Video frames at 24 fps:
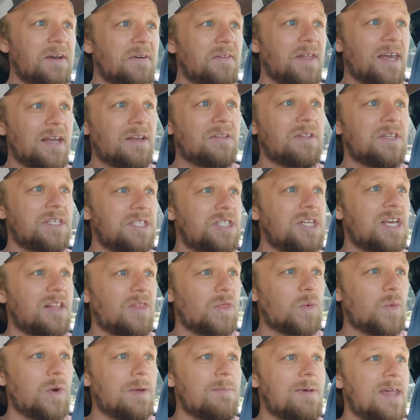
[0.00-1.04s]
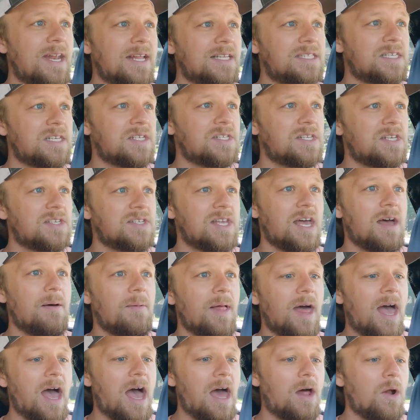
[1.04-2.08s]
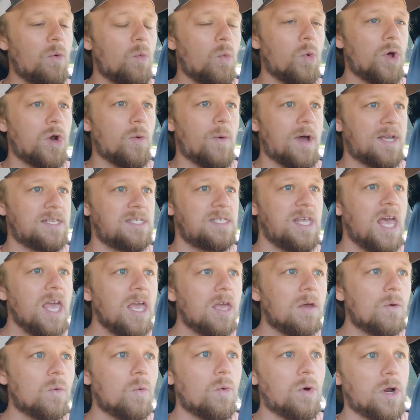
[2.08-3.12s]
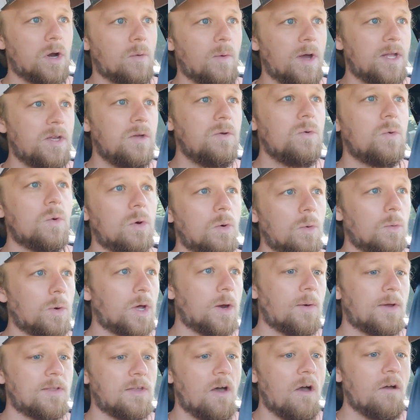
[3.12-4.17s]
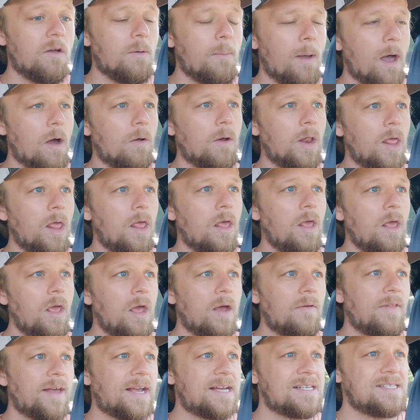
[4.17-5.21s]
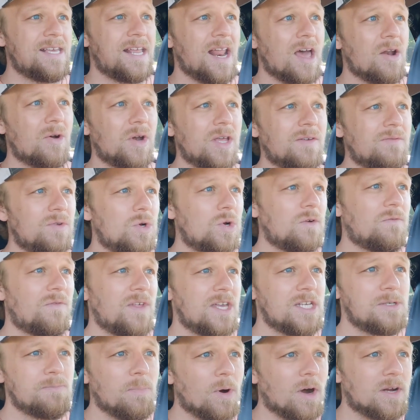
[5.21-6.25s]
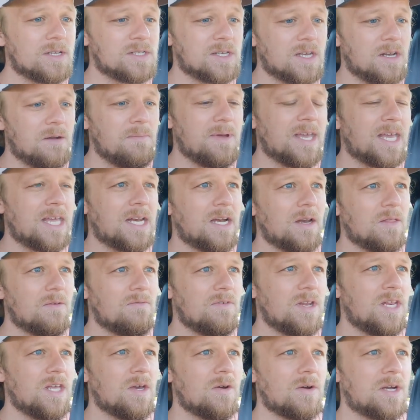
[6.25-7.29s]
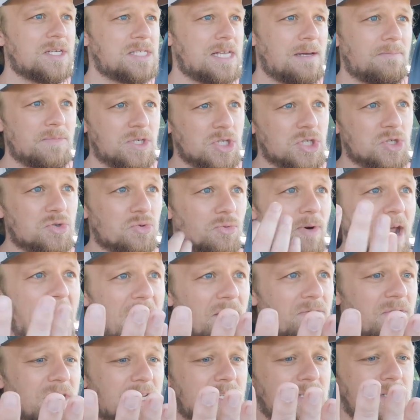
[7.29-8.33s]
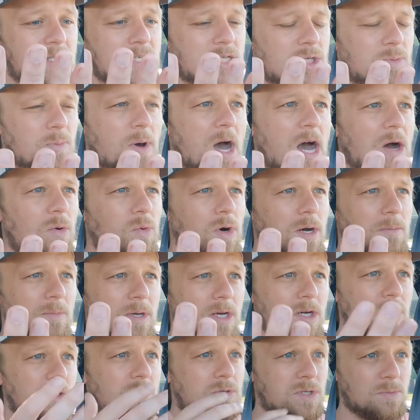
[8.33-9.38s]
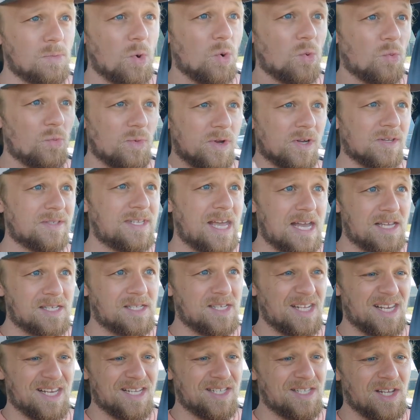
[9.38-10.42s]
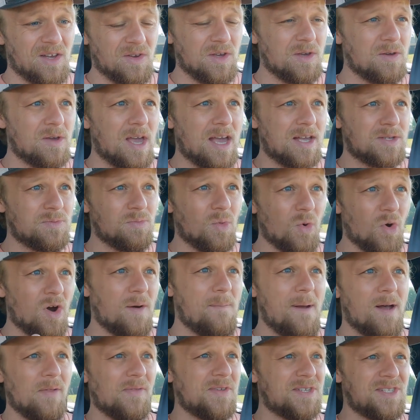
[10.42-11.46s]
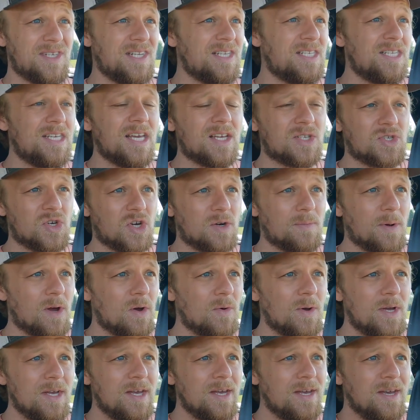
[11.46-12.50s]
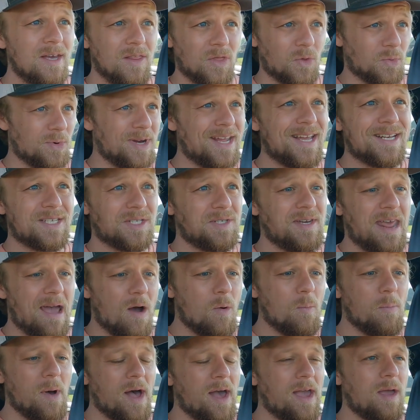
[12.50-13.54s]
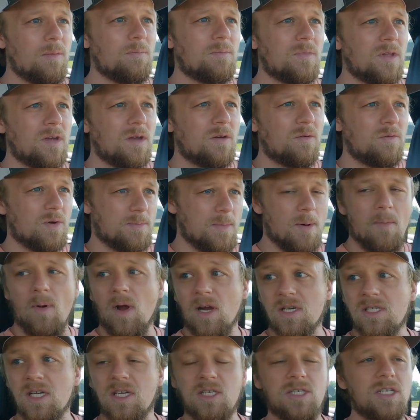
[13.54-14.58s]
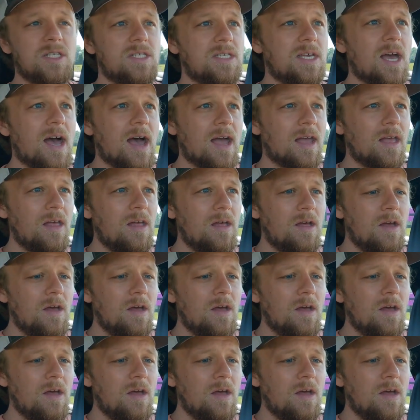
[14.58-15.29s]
like legit 3 minutes, just because I'm like, what do I say? What do I do? What do I talk about? Like I said, I don't even know if this part's going to make it into the video because I'm just driving to the spot where I'm going to do some more real testing and tell you guys more about the CTS Turbo 3-inch downpipe from my Mark 6 GTI. So